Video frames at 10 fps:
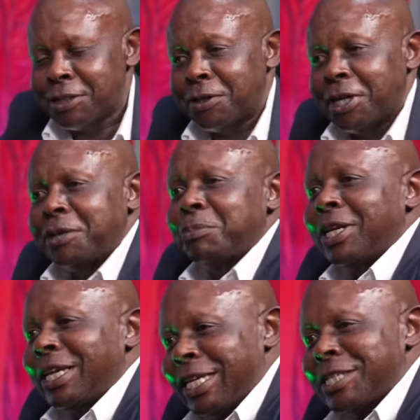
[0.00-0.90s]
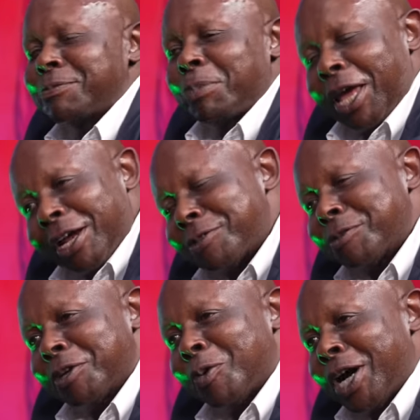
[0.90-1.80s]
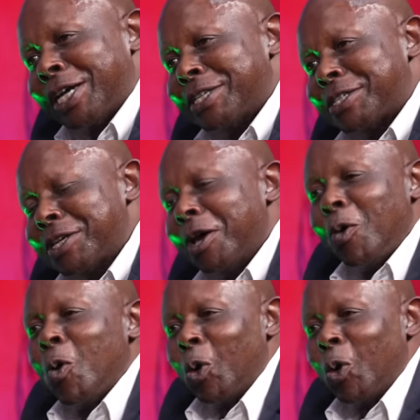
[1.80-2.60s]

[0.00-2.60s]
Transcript: has already been leased back to the whites mm.